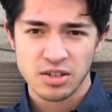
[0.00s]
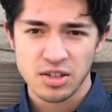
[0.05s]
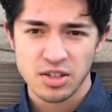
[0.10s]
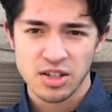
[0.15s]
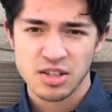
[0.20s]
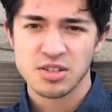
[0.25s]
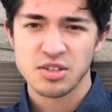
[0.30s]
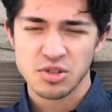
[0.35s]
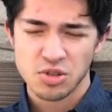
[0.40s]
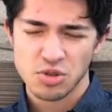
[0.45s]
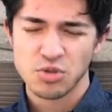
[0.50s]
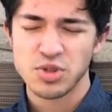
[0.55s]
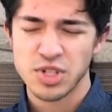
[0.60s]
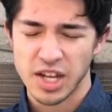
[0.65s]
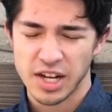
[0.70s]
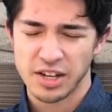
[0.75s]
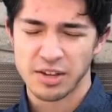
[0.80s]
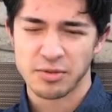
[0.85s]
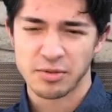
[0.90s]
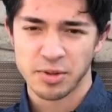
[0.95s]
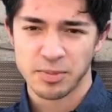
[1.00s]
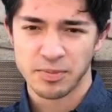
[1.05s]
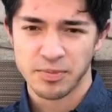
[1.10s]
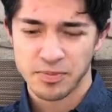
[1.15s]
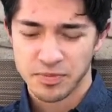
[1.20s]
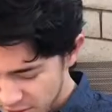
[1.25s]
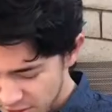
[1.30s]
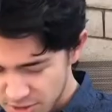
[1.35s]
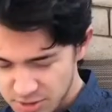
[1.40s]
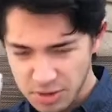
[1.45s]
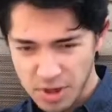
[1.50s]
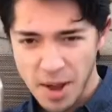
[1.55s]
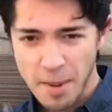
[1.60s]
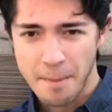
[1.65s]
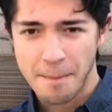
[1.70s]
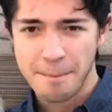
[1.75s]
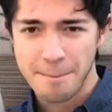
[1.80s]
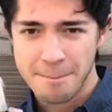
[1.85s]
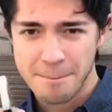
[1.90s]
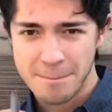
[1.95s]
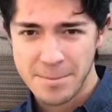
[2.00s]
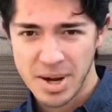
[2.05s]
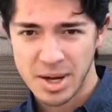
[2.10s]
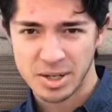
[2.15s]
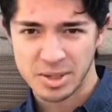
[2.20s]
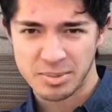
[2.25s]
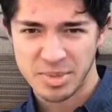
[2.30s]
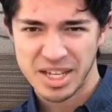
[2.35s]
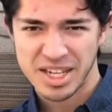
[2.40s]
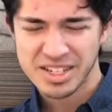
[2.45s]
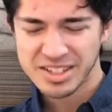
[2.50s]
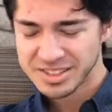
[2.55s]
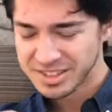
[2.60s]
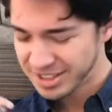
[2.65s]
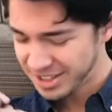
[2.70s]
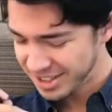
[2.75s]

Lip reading: he doesn't use any of them. So that bugged me.